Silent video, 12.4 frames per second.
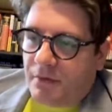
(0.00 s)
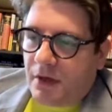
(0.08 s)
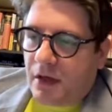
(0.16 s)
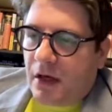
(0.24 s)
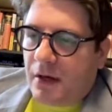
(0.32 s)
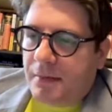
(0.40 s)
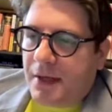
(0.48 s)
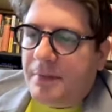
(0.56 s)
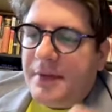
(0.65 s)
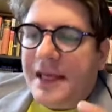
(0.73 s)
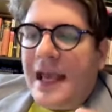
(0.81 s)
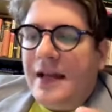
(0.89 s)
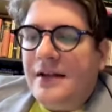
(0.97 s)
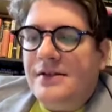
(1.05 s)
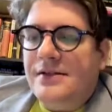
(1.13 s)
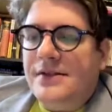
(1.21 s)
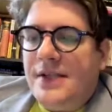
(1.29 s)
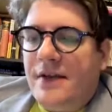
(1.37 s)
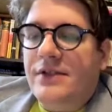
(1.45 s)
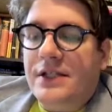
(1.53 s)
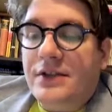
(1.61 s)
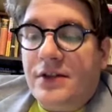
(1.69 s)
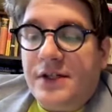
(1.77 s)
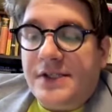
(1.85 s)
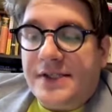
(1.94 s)
um, it began in
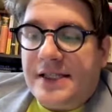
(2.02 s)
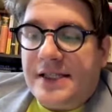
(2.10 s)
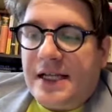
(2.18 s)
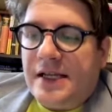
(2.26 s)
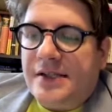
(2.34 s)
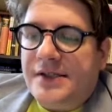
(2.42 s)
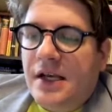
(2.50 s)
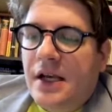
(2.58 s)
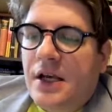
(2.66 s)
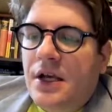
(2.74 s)
1736,